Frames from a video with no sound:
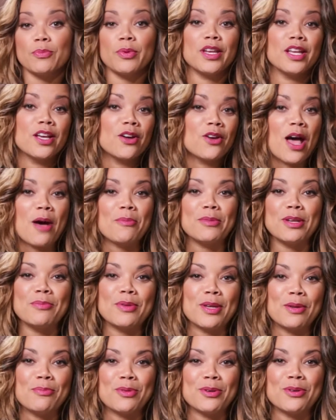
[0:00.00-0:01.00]
depending on how many
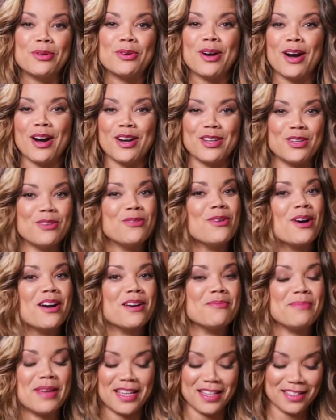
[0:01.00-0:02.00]
people you
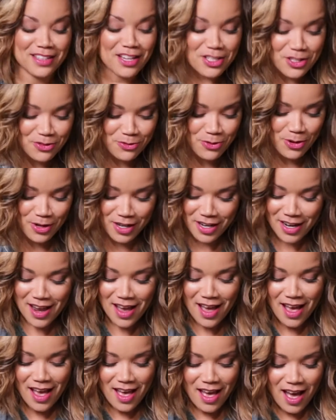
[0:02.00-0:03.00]
are making lunch for.
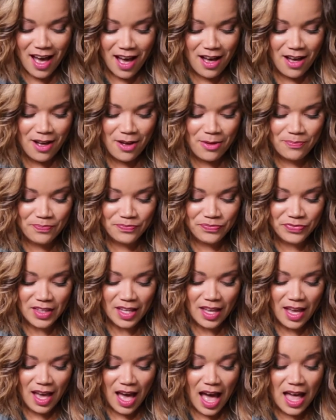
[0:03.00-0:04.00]

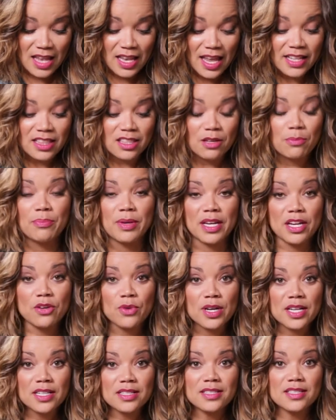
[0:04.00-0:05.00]
I like the big
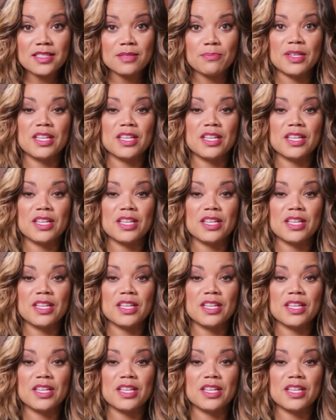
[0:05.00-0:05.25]
ones